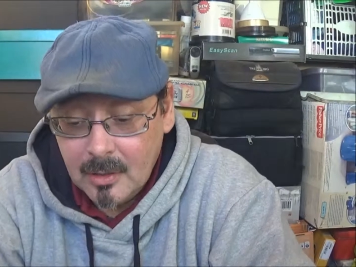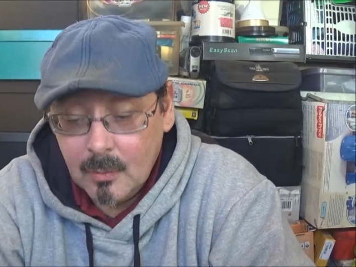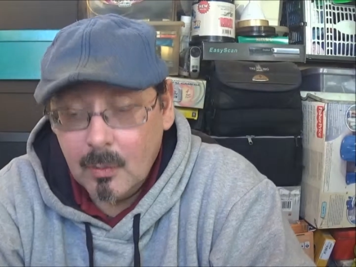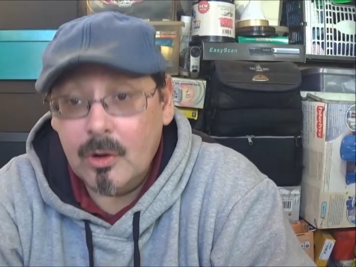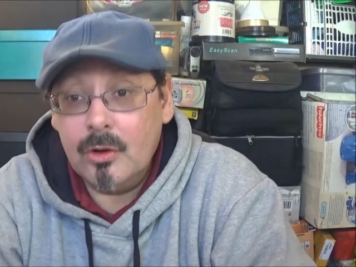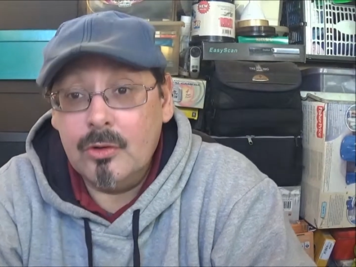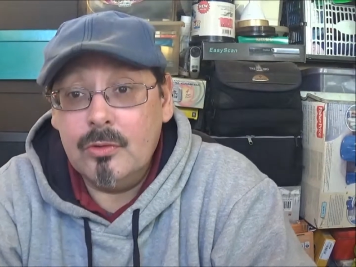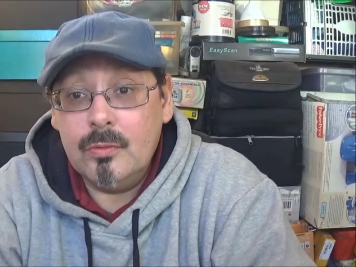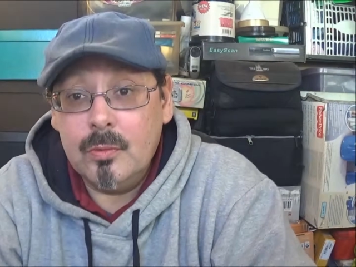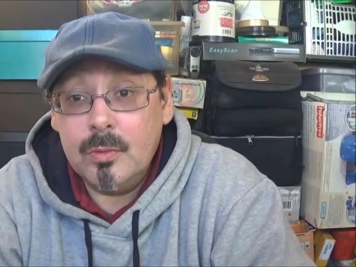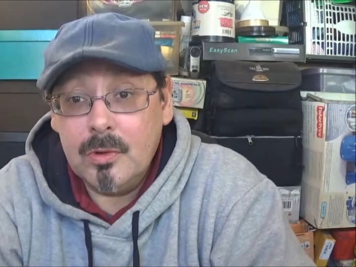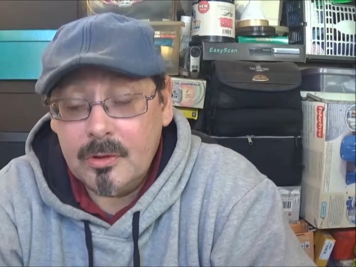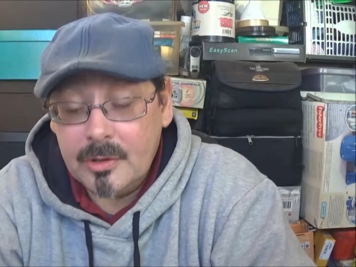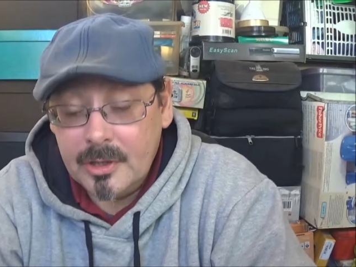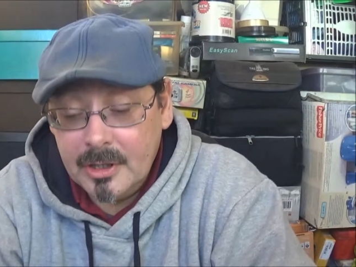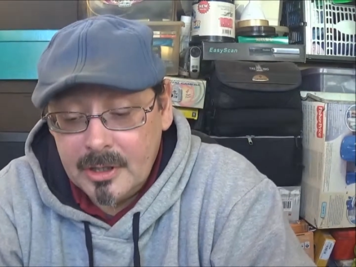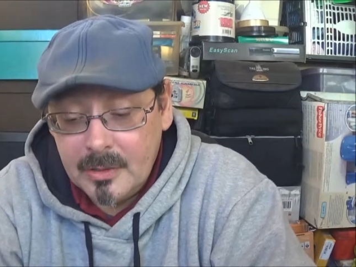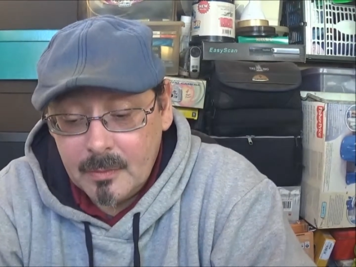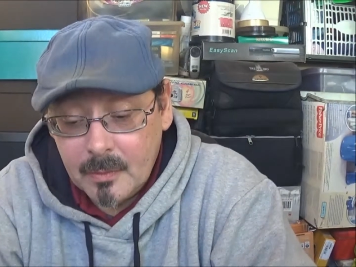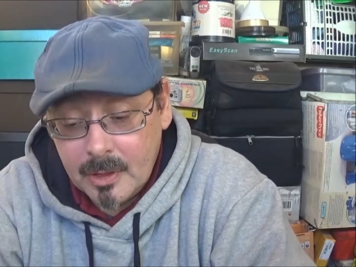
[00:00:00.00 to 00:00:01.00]
well, who would
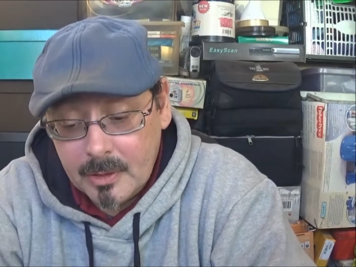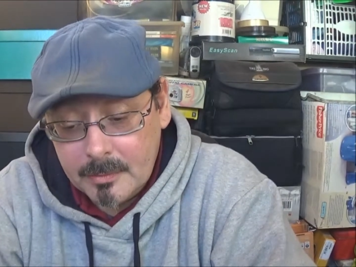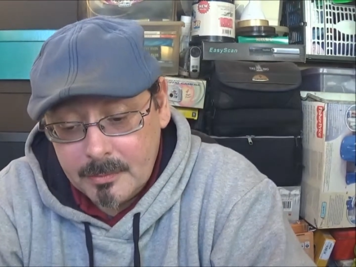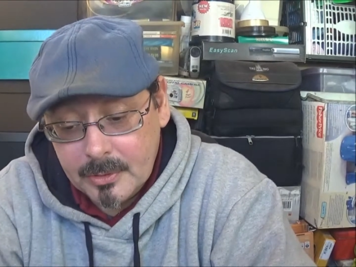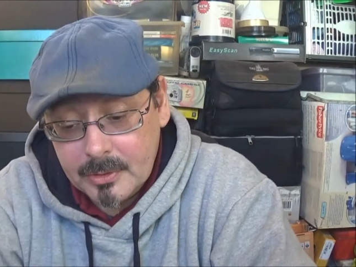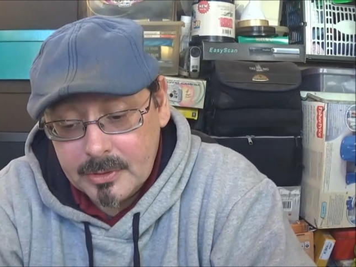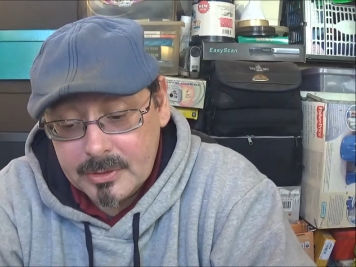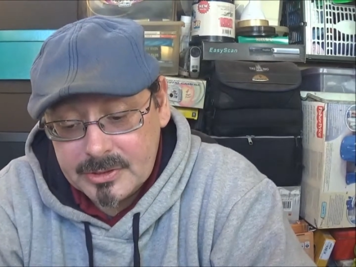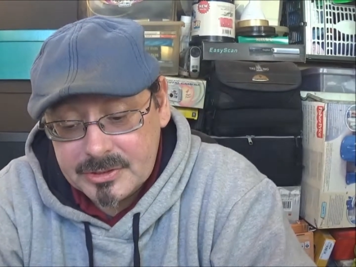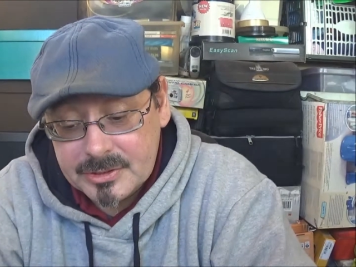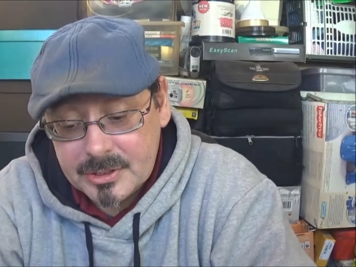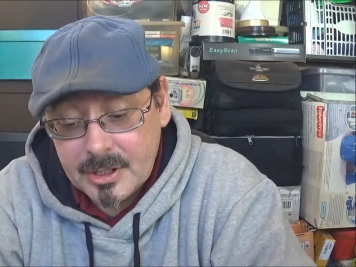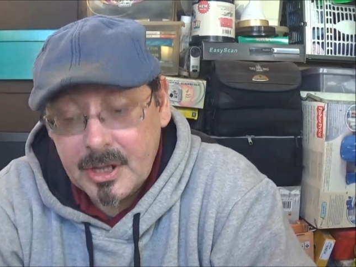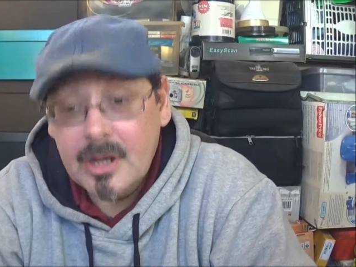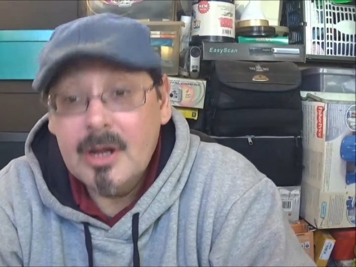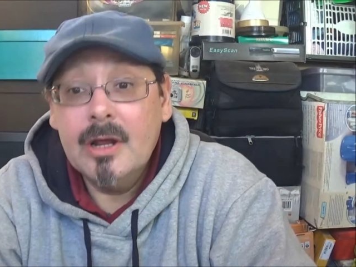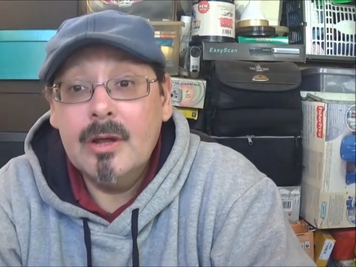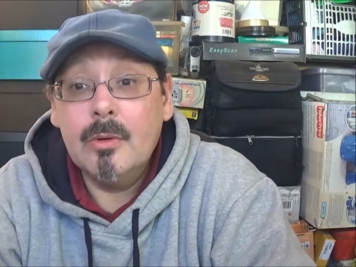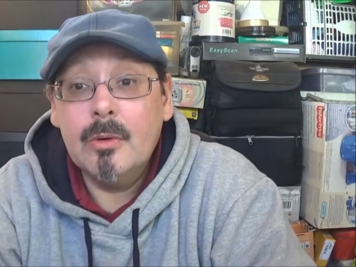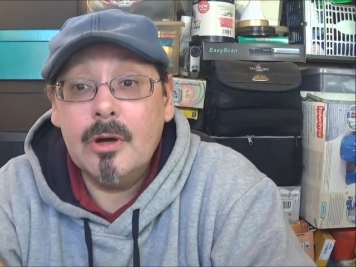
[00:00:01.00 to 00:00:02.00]
anyway? But,
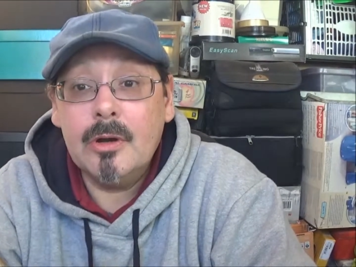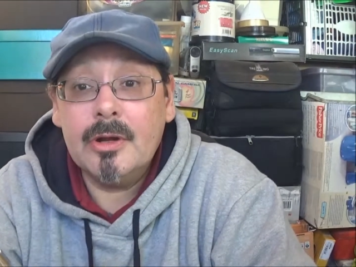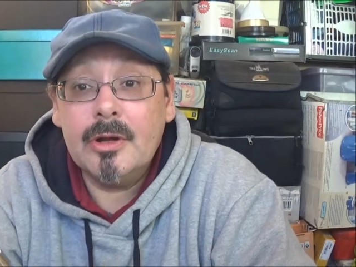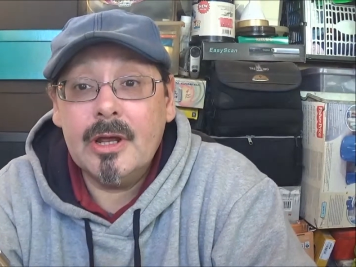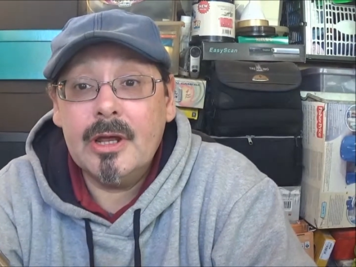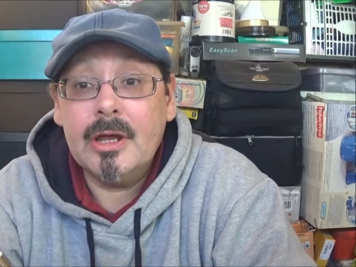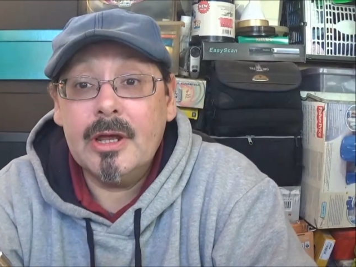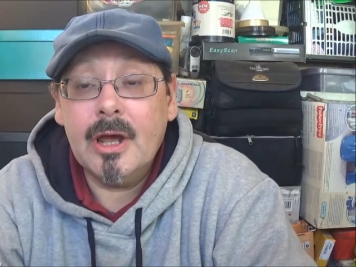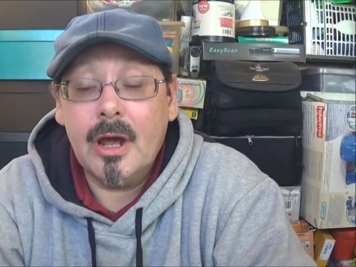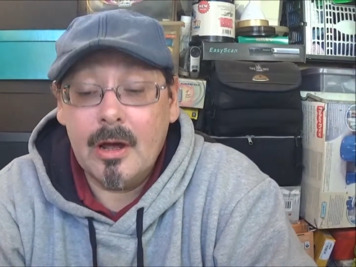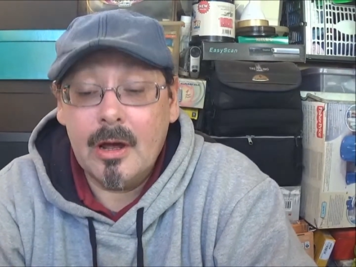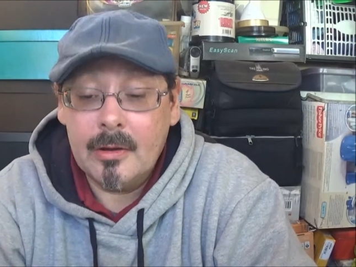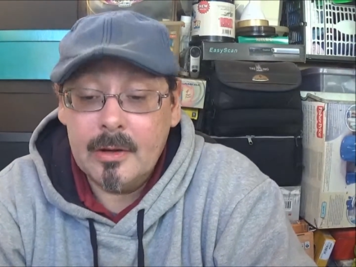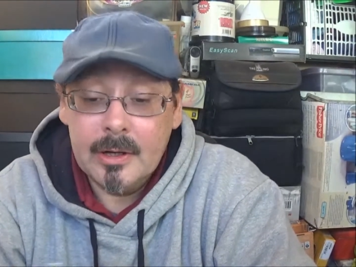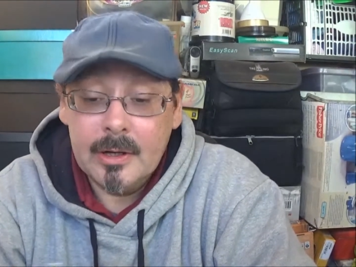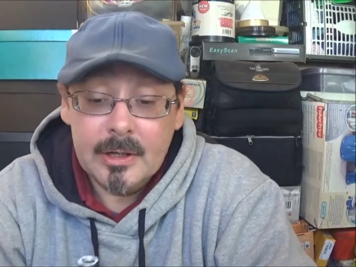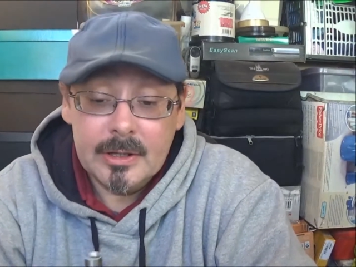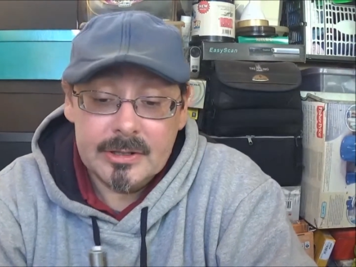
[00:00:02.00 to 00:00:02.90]
well, there you go.